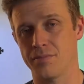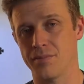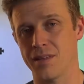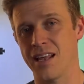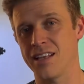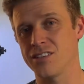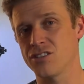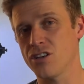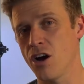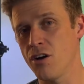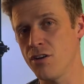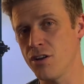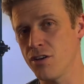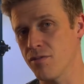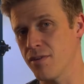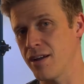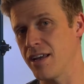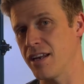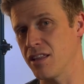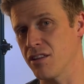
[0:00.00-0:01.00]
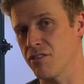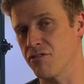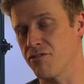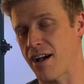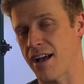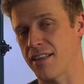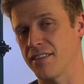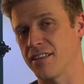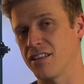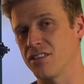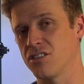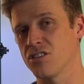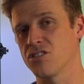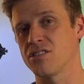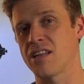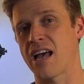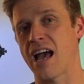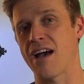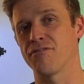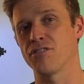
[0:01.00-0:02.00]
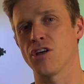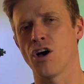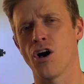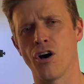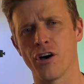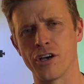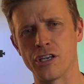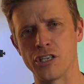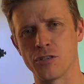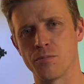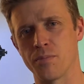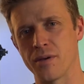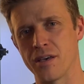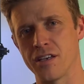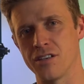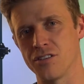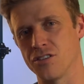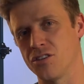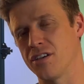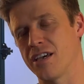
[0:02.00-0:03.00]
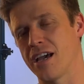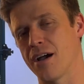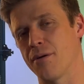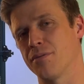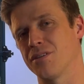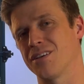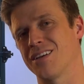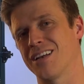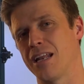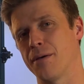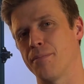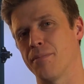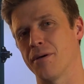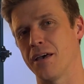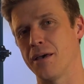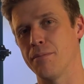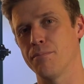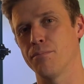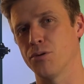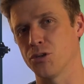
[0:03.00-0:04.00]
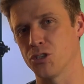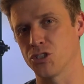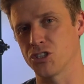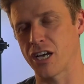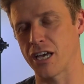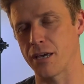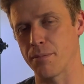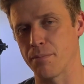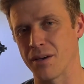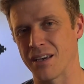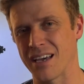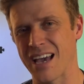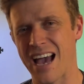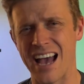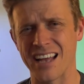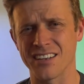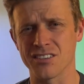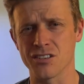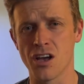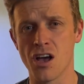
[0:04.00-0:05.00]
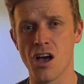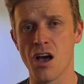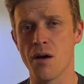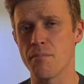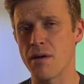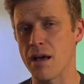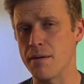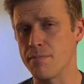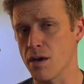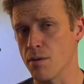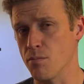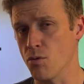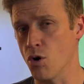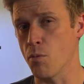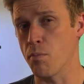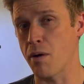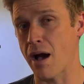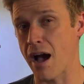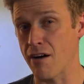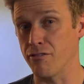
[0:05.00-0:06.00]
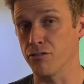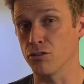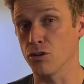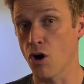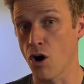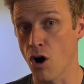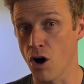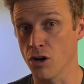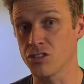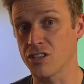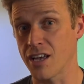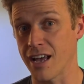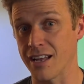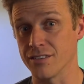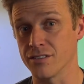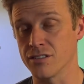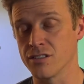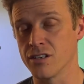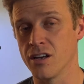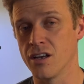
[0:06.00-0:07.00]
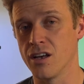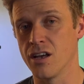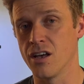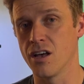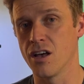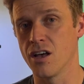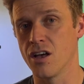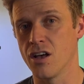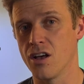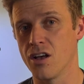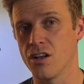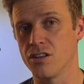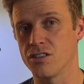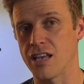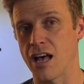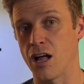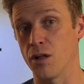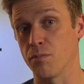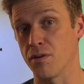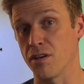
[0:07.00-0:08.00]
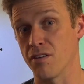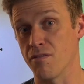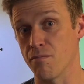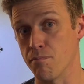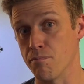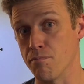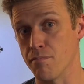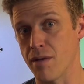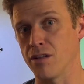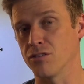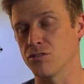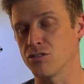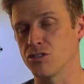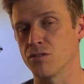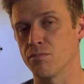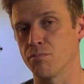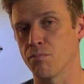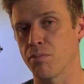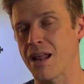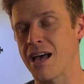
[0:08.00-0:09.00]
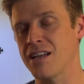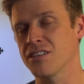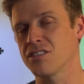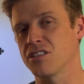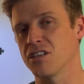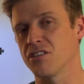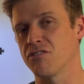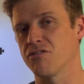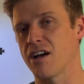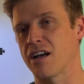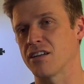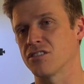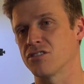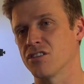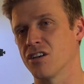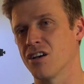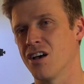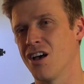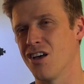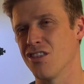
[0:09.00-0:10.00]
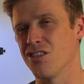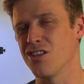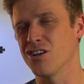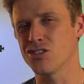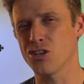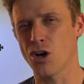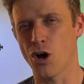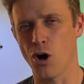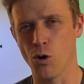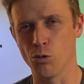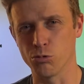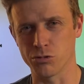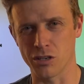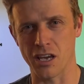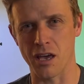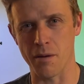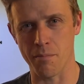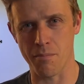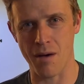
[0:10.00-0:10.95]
And it's only really the fact that it doesn't have the high speeds you get with clipper input shaping and maybe a more powerful hot end to help it melt some plastic faster that's holding it